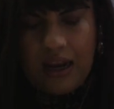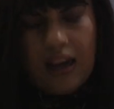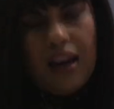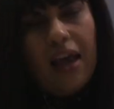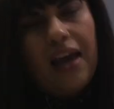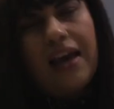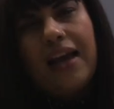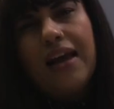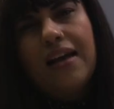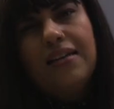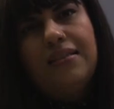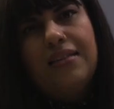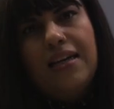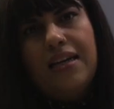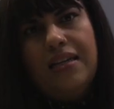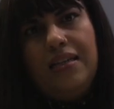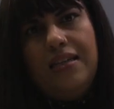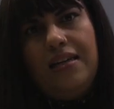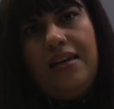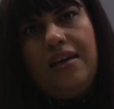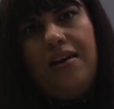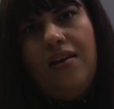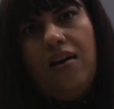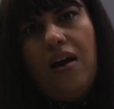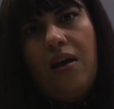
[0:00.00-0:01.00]
Like I said
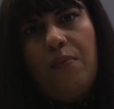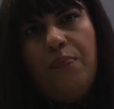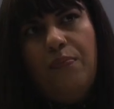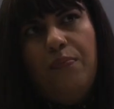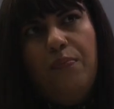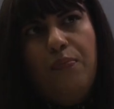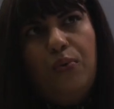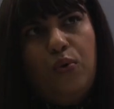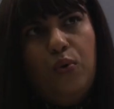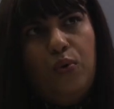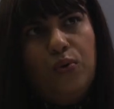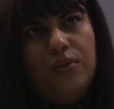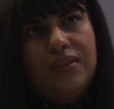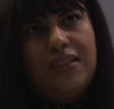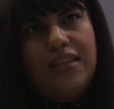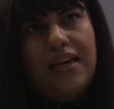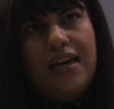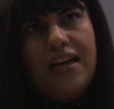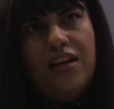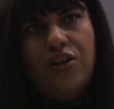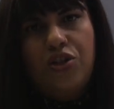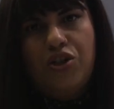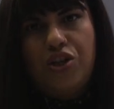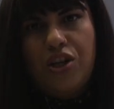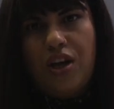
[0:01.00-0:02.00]
to you, I bought
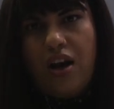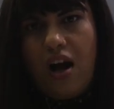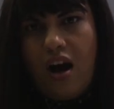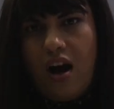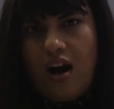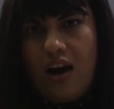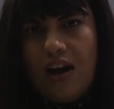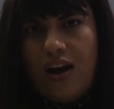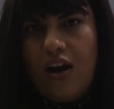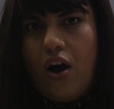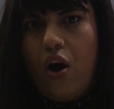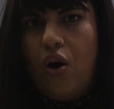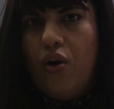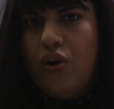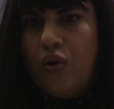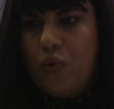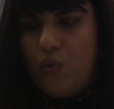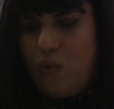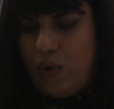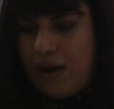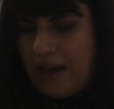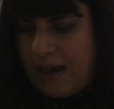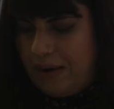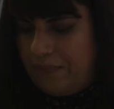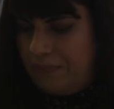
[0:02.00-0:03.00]
it in July on a
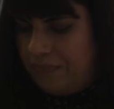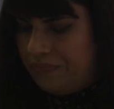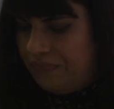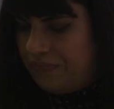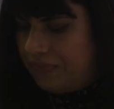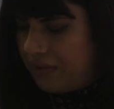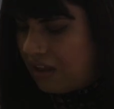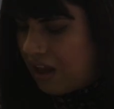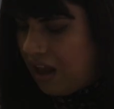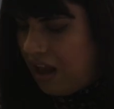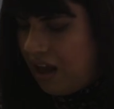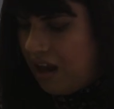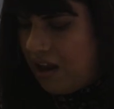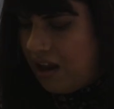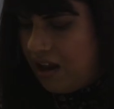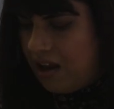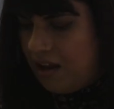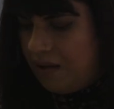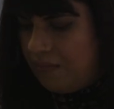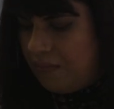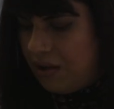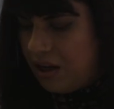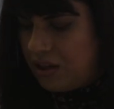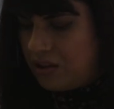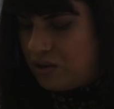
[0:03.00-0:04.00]
whim.
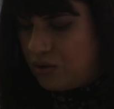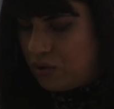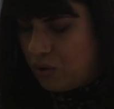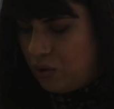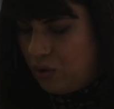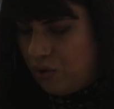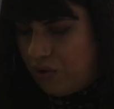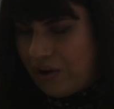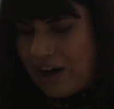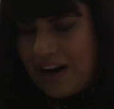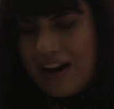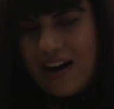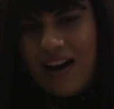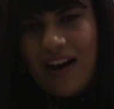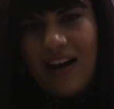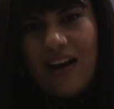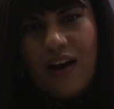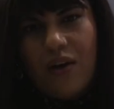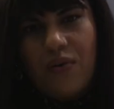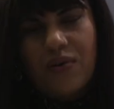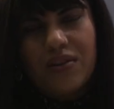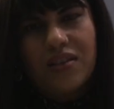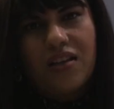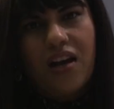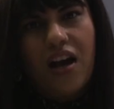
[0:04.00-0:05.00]
I saw it
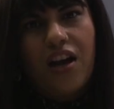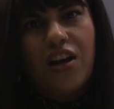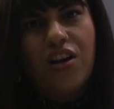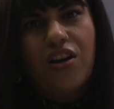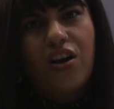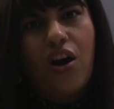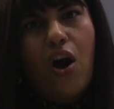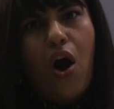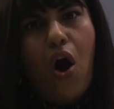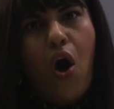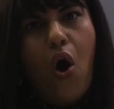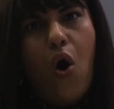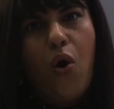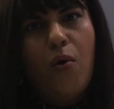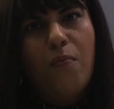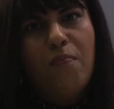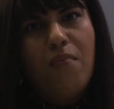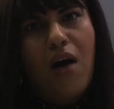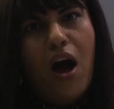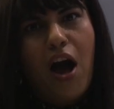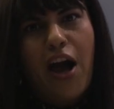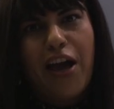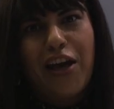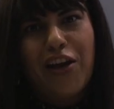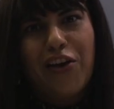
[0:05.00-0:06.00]
and I was like, oh
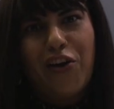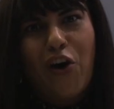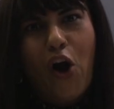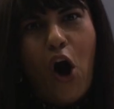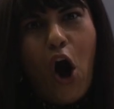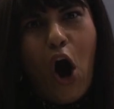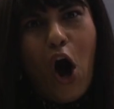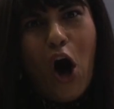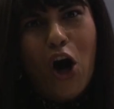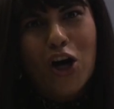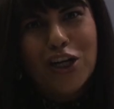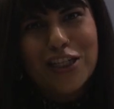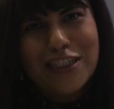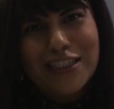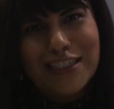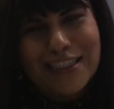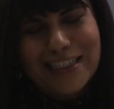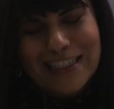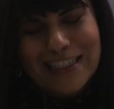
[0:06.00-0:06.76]
my